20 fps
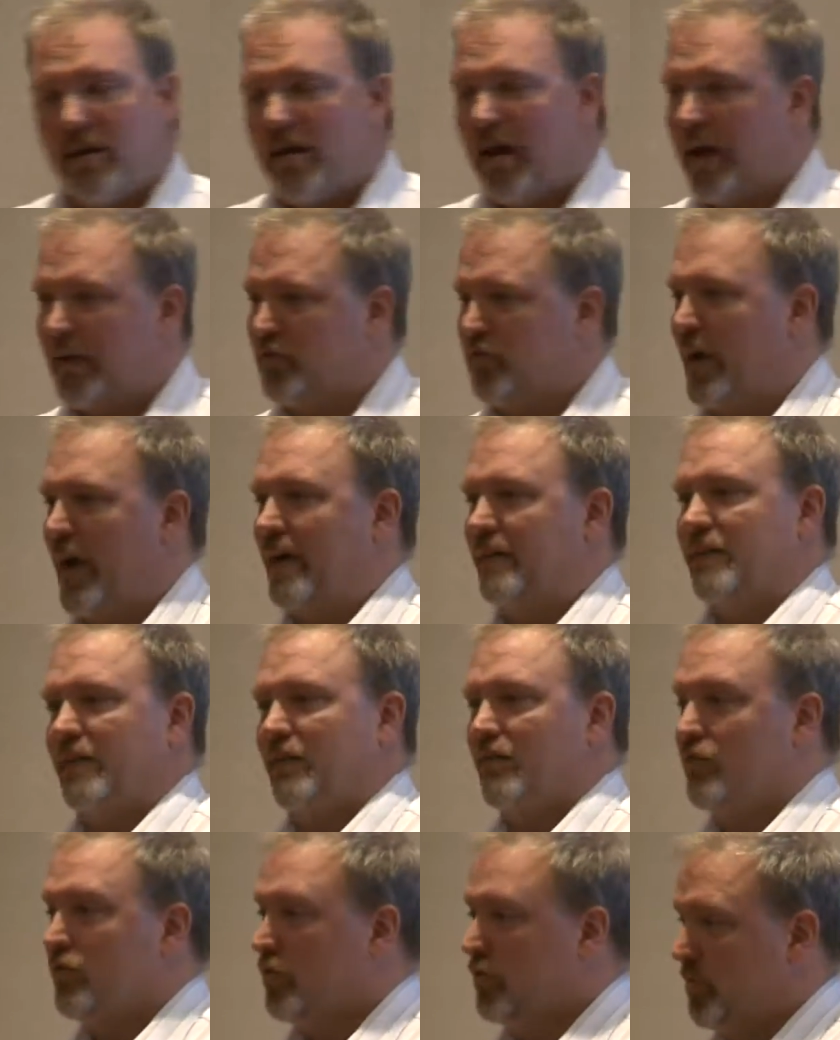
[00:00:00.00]

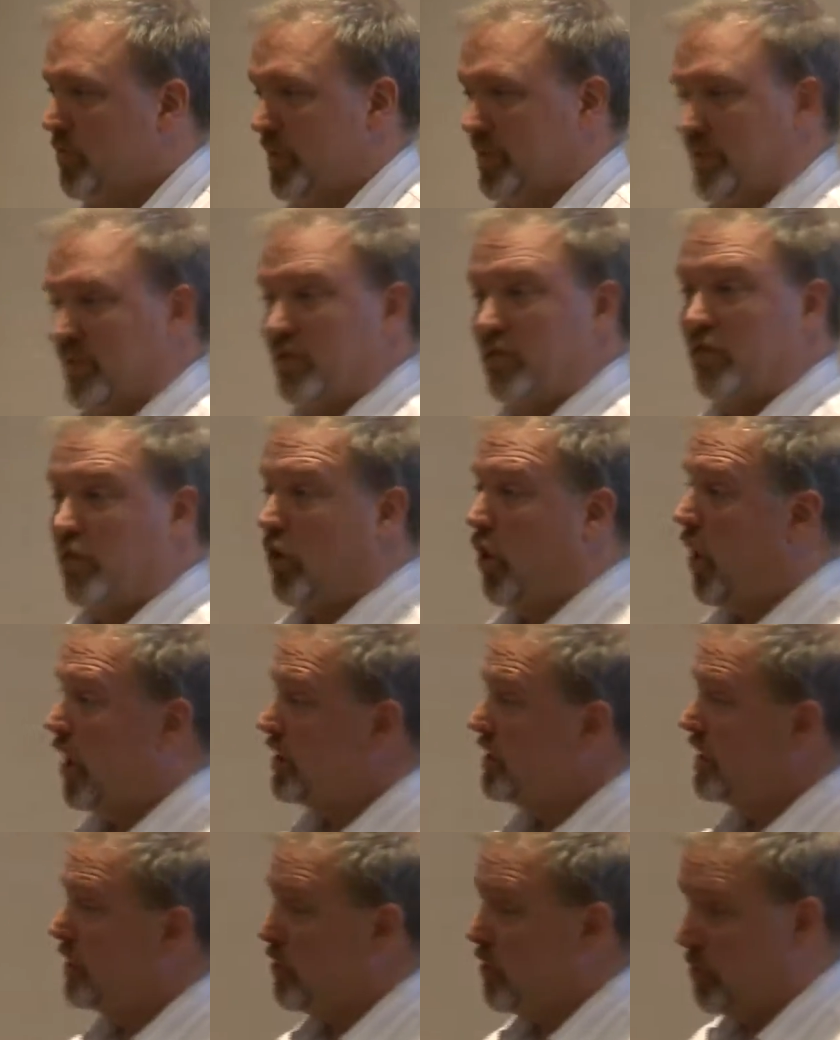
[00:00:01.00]
attracting new business,
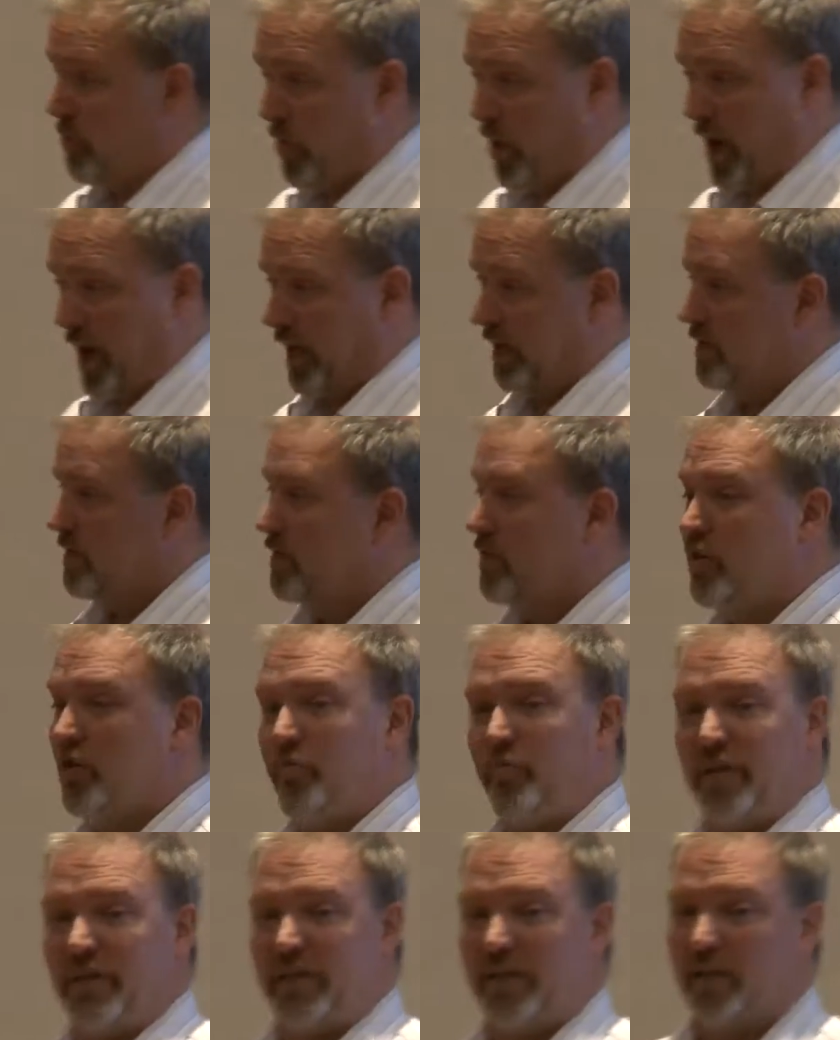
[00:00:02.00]
launching new products, it could
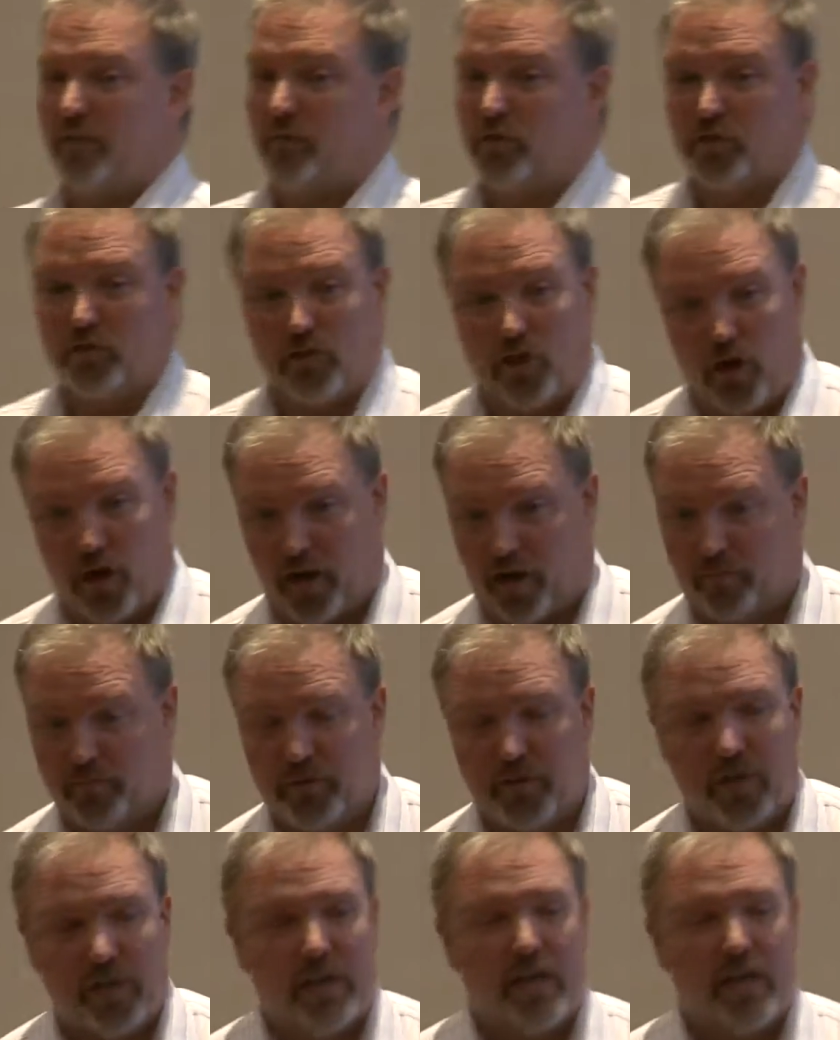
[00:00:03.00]
be dealing with startups,